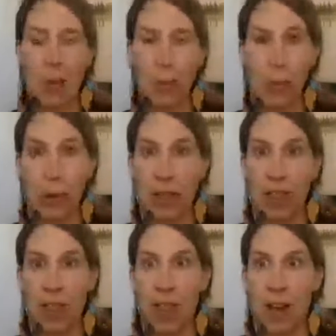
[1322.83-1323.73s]

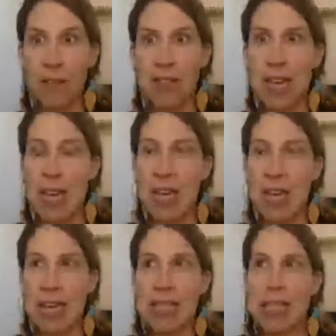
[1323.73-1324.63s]
loved it.
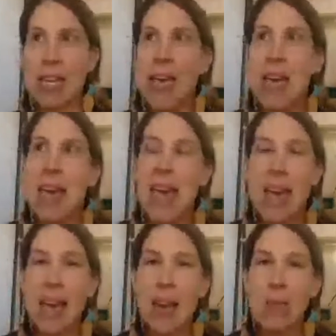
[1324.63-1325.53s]
And
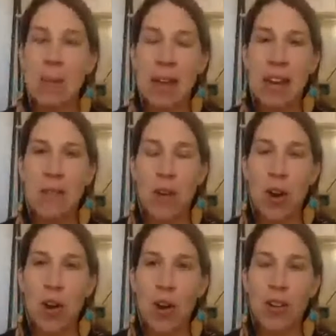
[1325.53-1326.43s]
we made it for
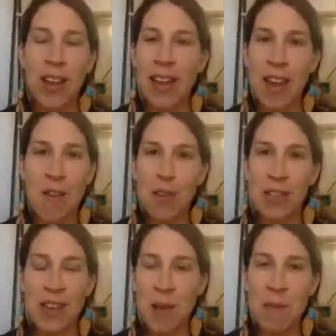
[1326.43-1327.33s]
her like every time
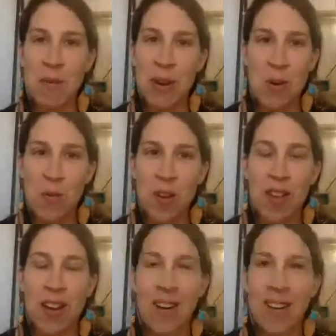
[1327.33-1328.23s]
we went over
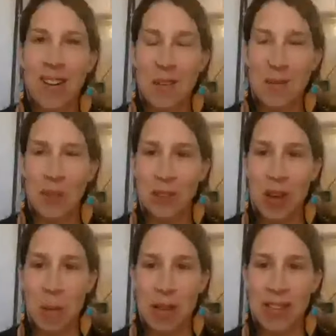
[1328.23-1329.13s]
there in the first couple of
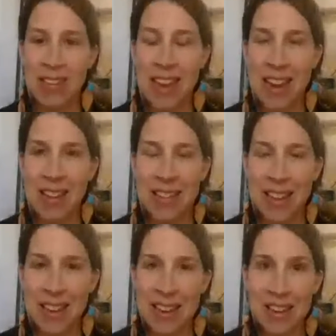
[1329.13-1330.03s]
days and
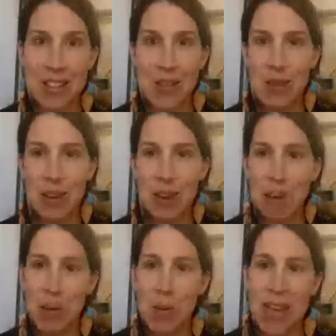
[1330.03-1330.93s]
into the coming
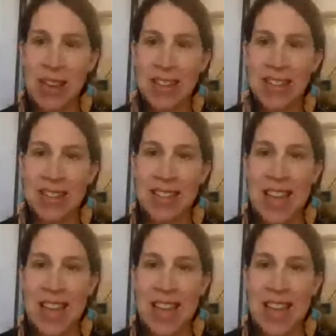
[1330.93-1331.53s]
weeks.